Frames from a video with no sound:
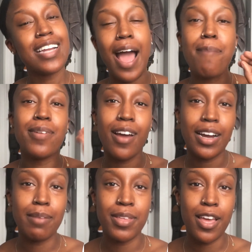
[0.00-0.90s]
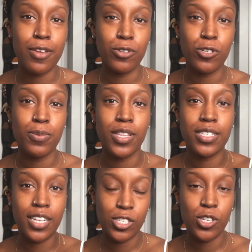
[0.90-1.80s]
I'm not gonna be that YouTuber
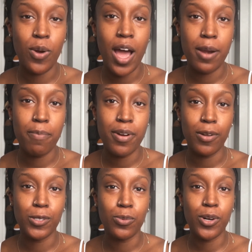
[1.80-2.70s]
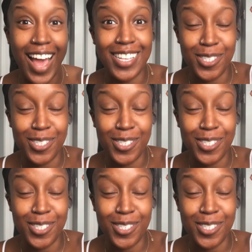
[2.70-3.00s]
that doesn't know how to pronounce words. I